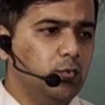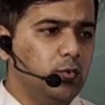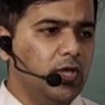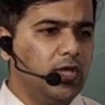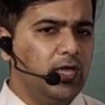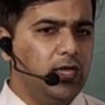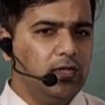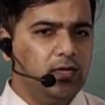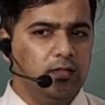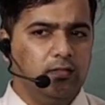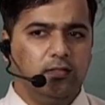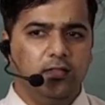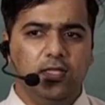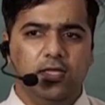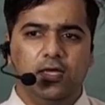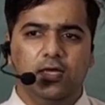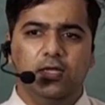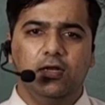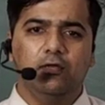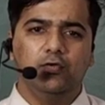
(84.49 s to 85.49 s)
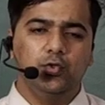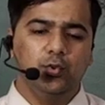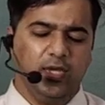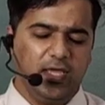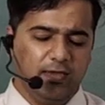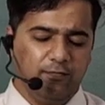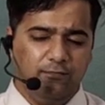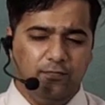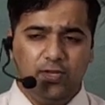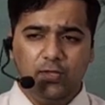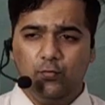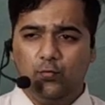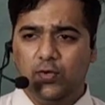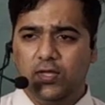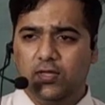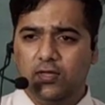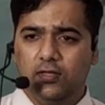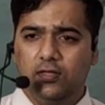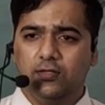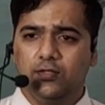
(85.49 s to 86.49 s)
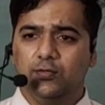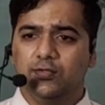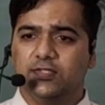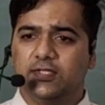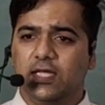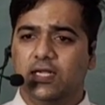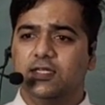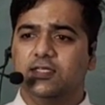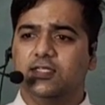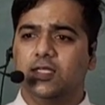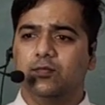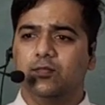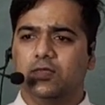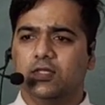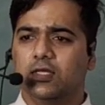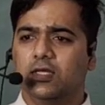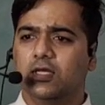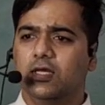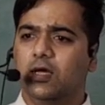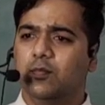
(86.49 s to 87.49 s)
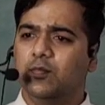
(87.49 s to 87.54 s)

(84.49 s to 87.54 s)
here and there to everywhere to sell something.